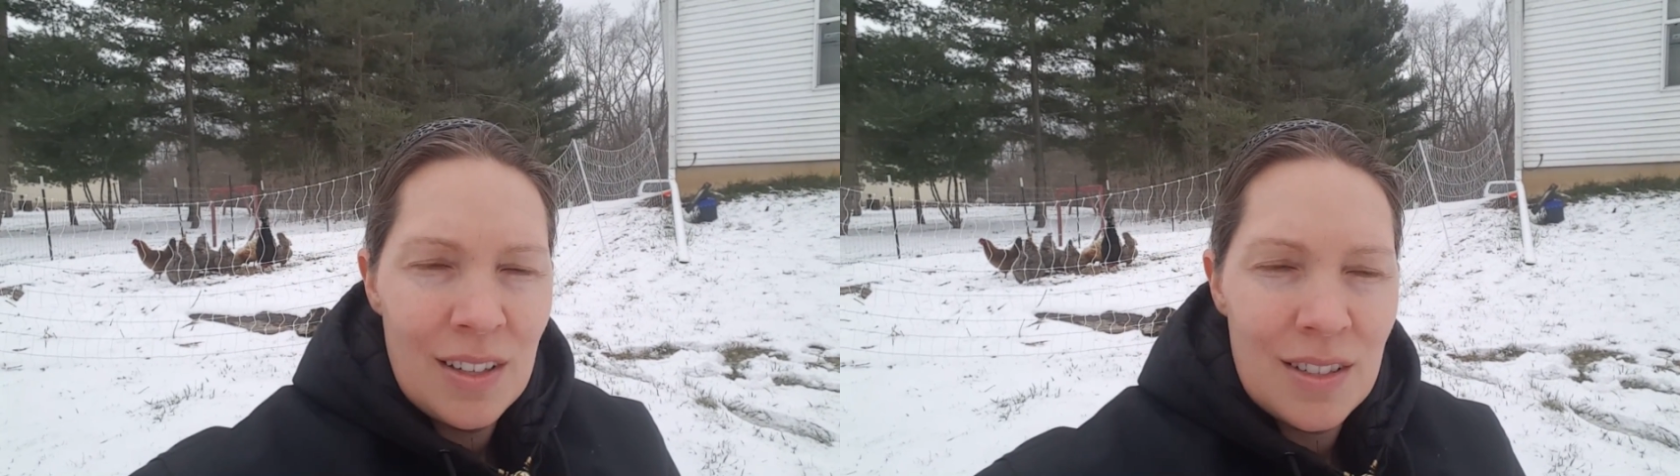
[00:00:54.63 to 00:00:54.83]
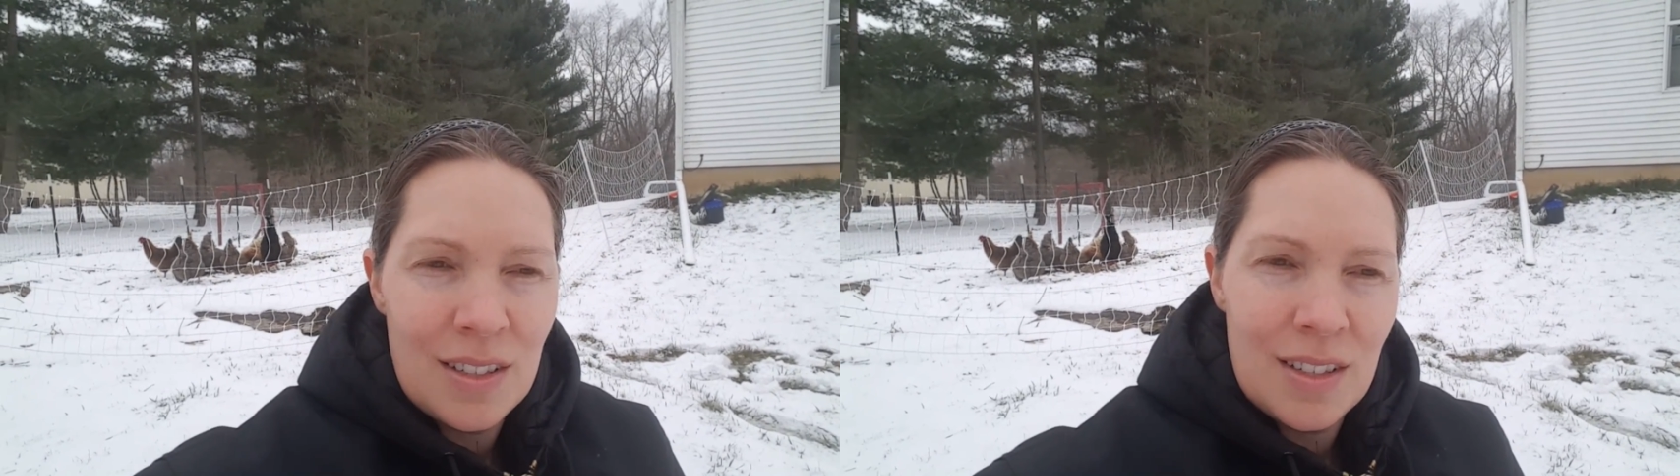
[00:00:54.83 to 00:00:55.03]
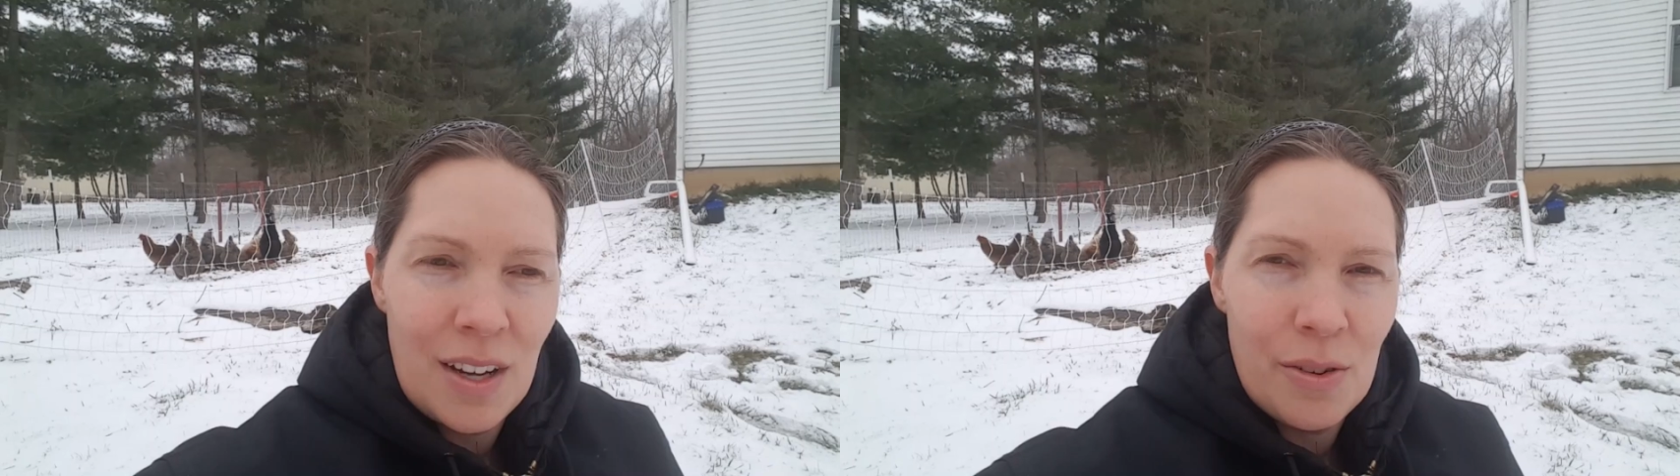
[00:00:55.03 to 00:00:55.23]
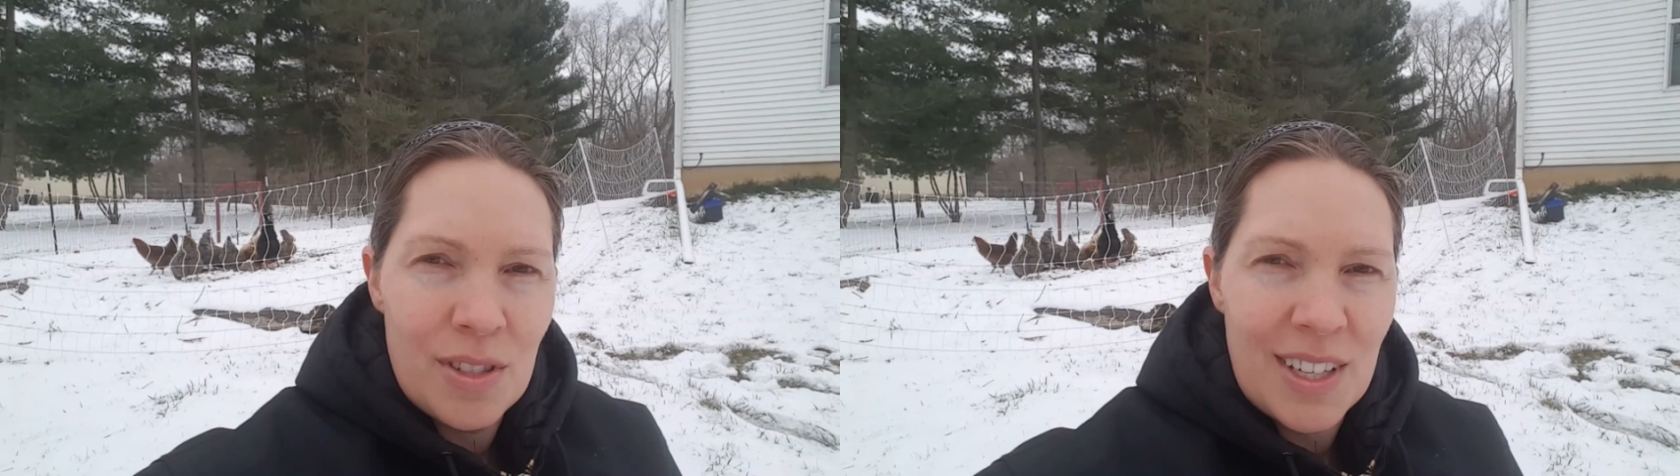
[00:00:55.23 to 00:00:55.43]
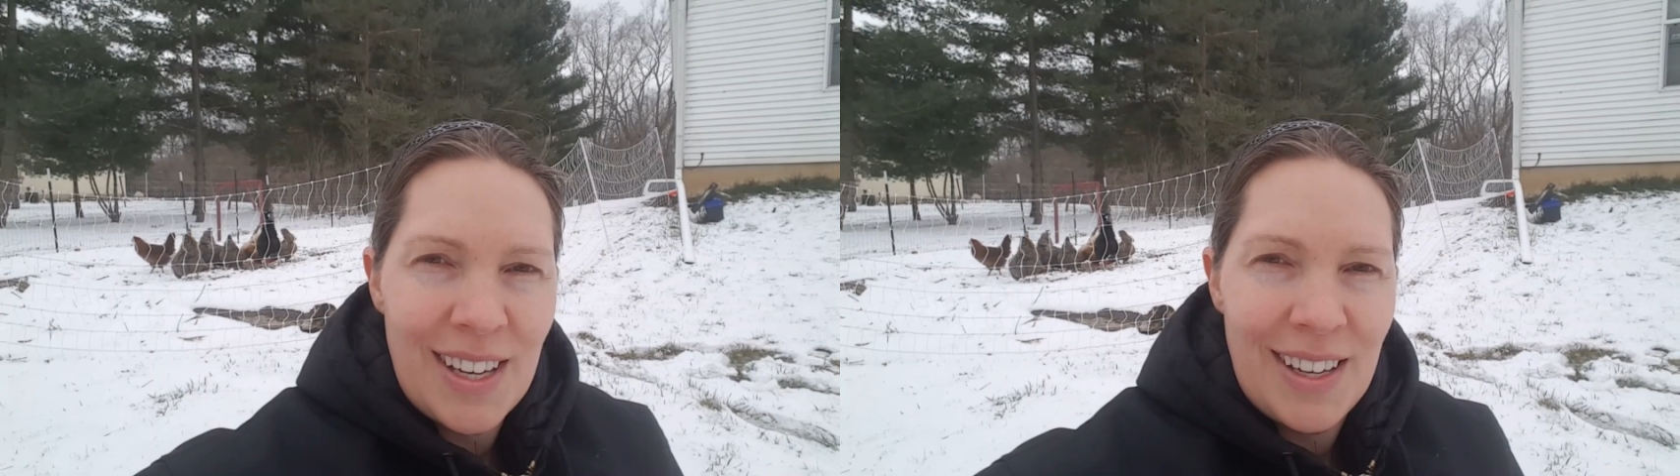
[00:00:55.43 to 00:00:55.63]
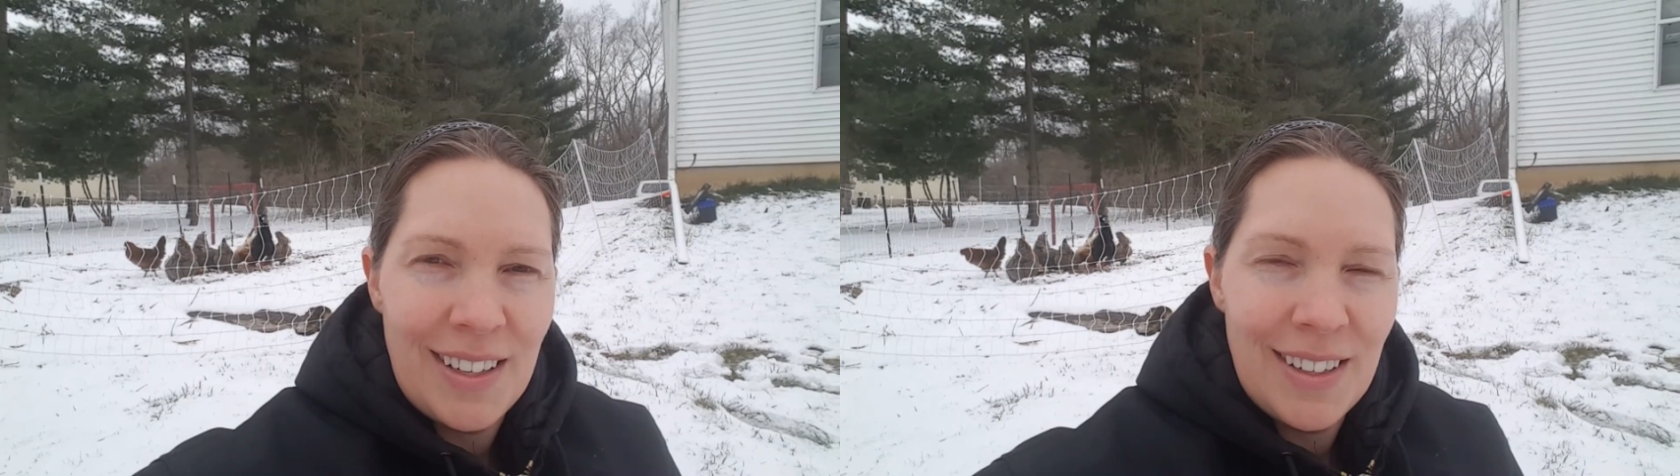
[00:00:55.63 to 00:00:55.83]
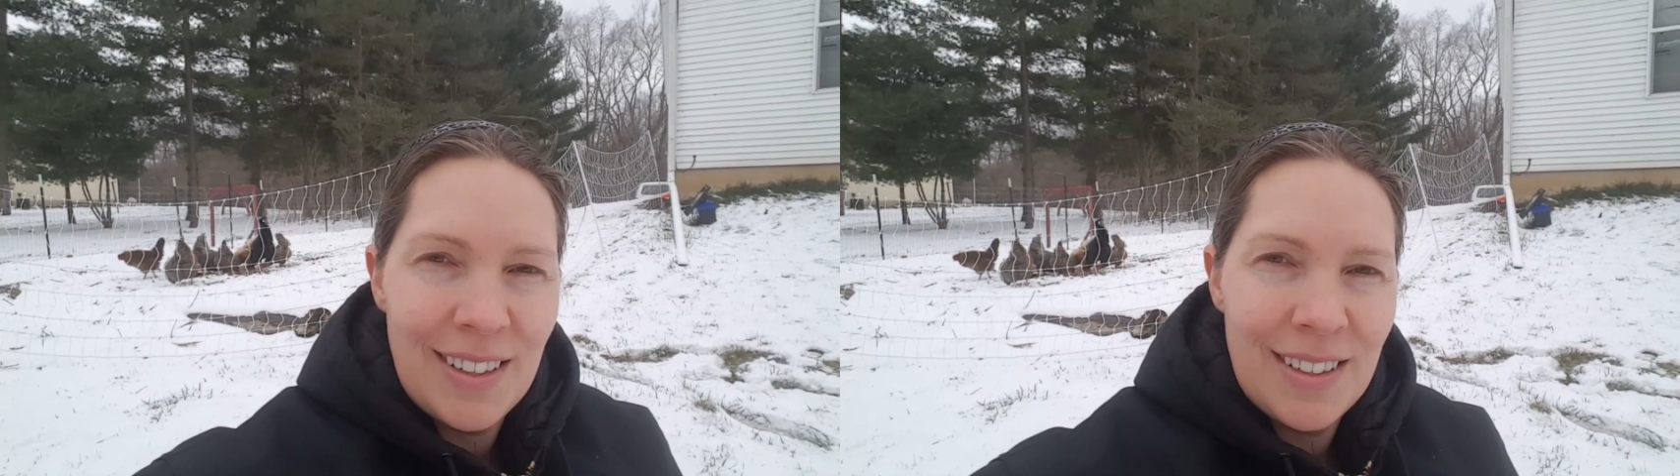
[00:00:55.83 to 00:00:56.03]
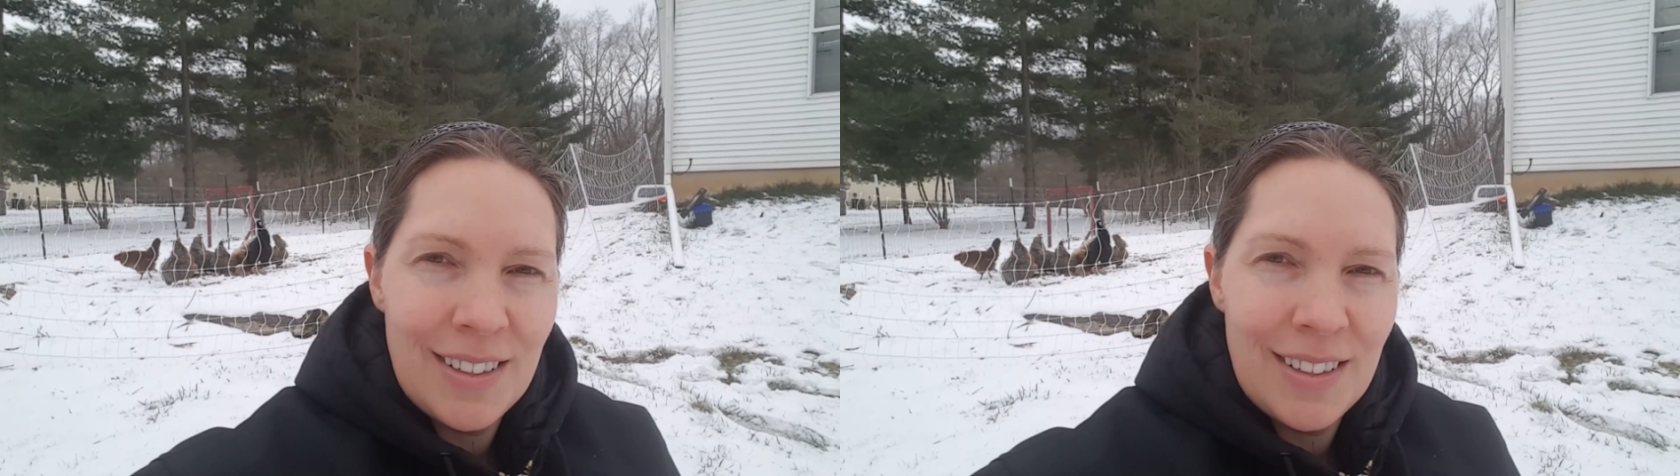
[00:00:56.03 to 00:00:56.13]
since I was a kid.